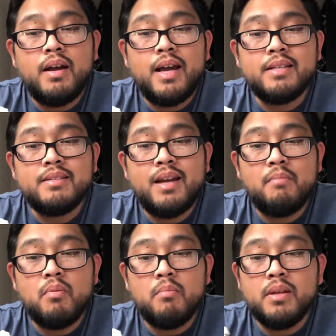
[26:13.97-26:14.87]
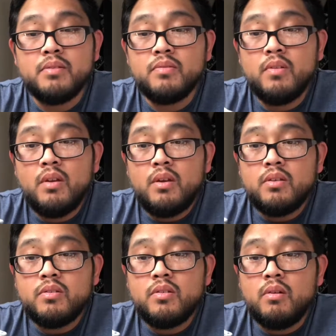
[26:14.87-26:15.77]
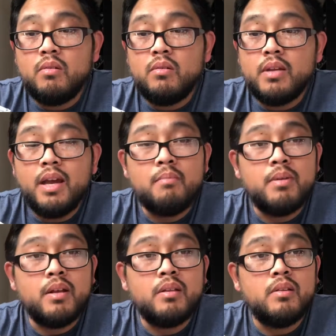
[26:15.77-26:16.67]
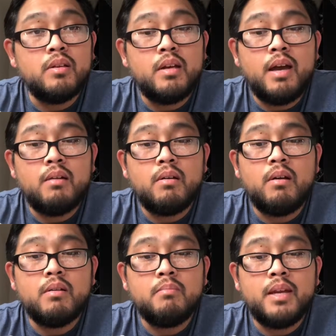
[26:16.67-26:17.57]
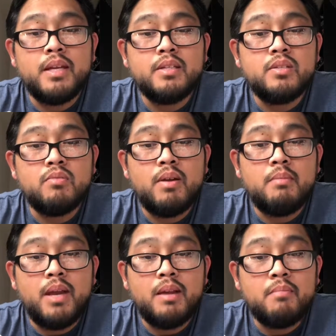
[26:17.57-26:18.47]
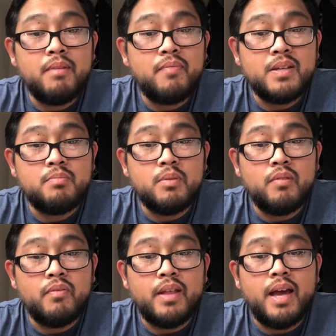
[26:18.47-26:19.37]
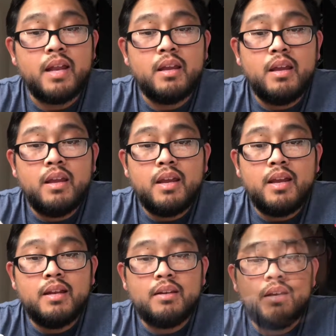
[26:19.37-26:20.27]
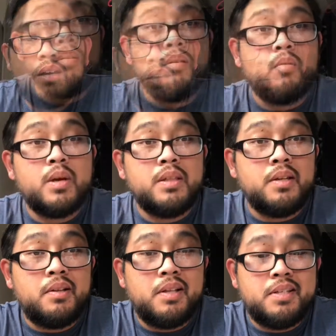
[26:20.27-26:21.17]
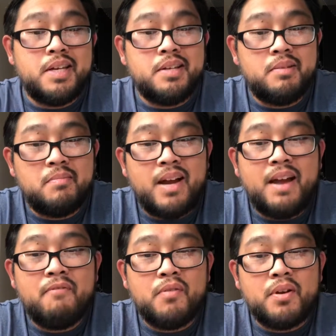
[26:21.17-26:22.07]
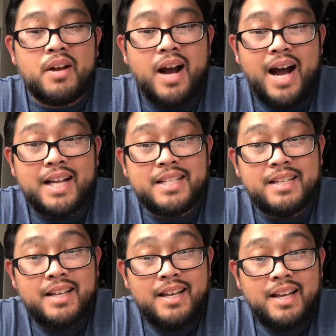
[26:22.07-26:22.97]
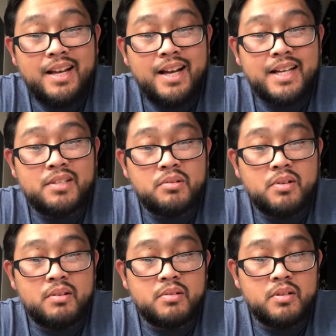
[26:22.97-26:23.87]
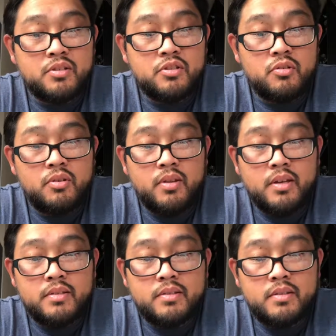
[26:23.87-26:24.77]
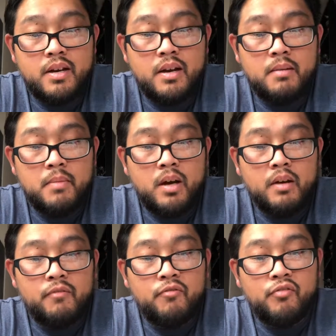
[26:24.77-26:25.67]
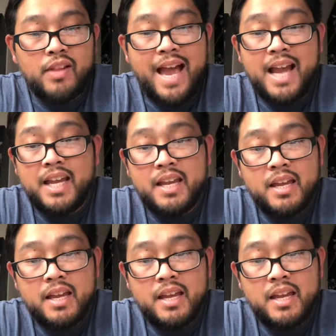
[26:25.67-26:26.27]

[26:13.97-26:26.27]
as time permits. So yeah, be on the lookout on my Instagram and my Facebook for that. And quick little addendum, I forgot. I told you I was going to show you this. On Flak,